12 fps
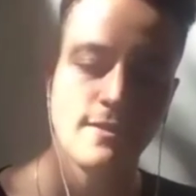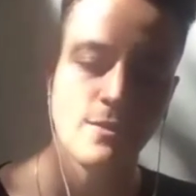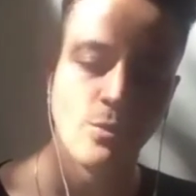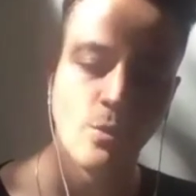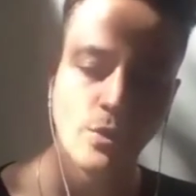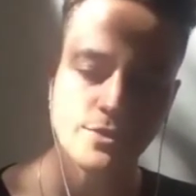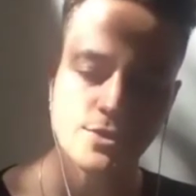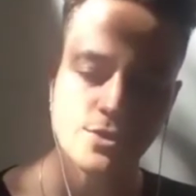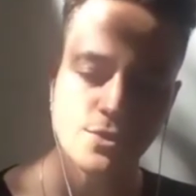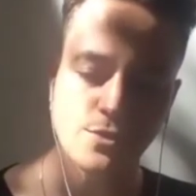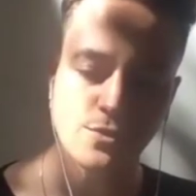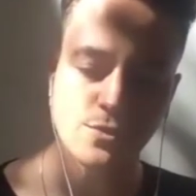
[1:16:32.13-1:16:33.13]
once
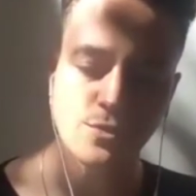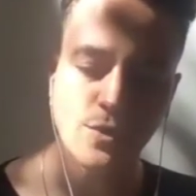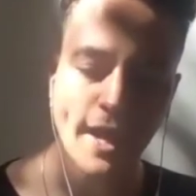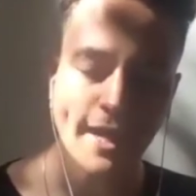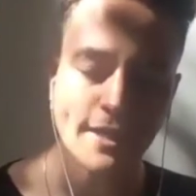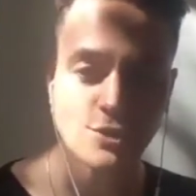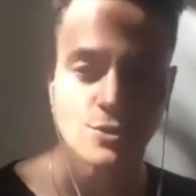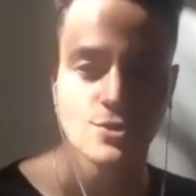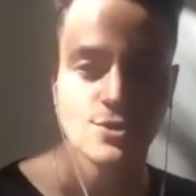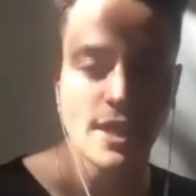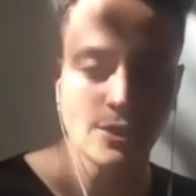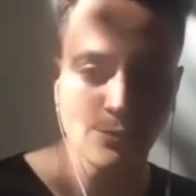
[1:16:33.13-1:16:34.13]
you end your
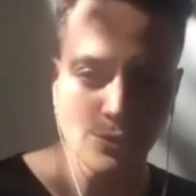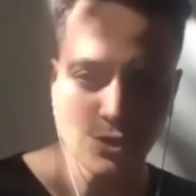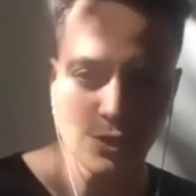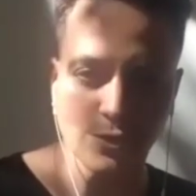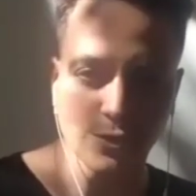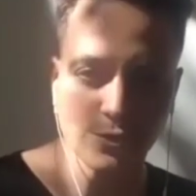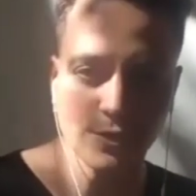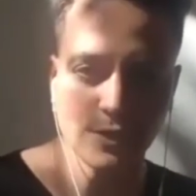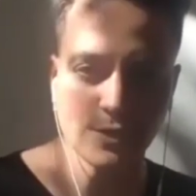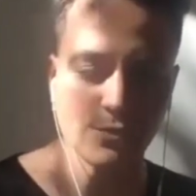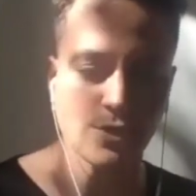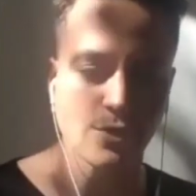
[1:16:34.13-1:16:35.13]
Saturn return and
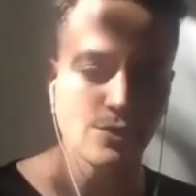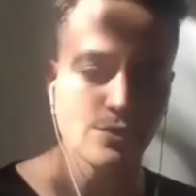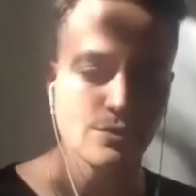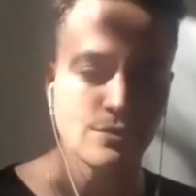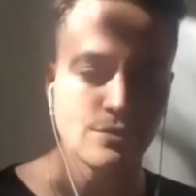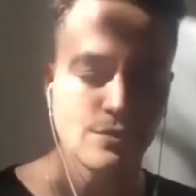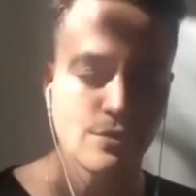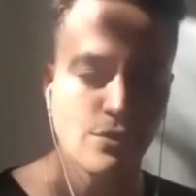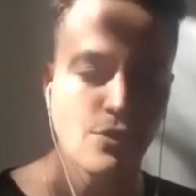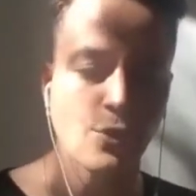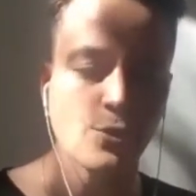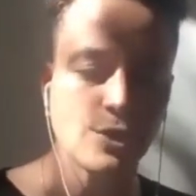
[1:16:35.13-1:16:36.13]
you turn
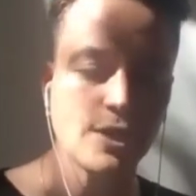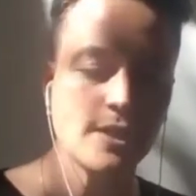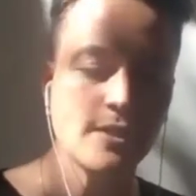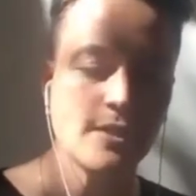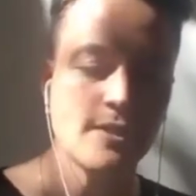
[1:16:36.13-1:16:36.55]
30,